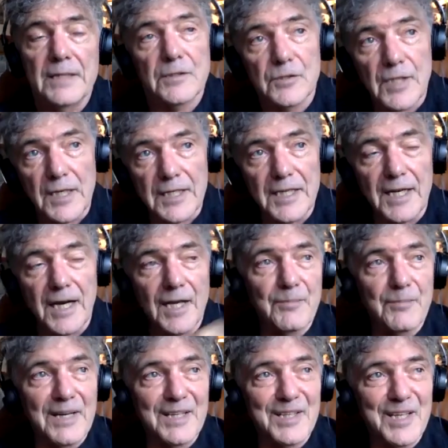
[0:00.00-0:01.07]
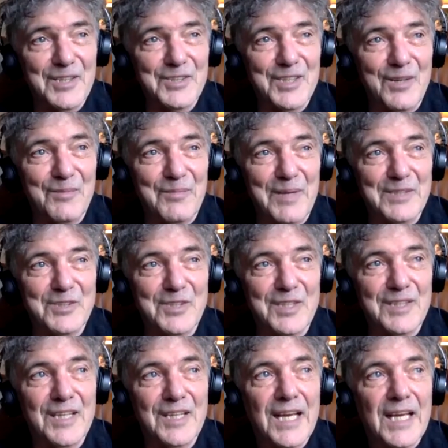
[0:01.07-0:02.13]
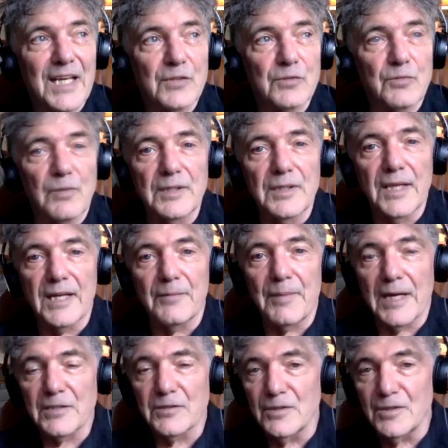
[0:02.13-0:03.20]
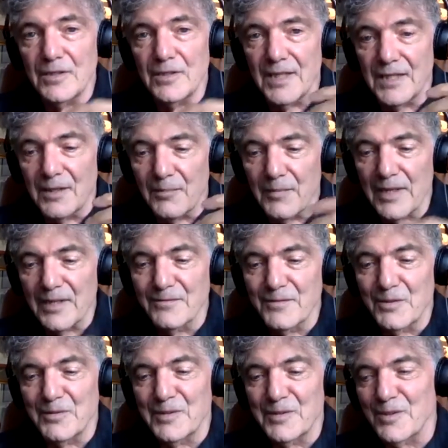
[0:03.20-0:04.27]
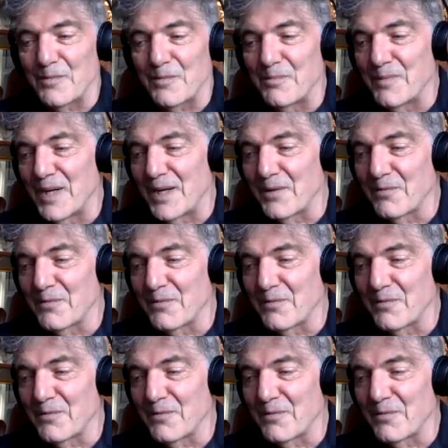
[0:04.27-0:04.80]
The second kind of meditation I'll mention is one that I'm actually in the middle of doing some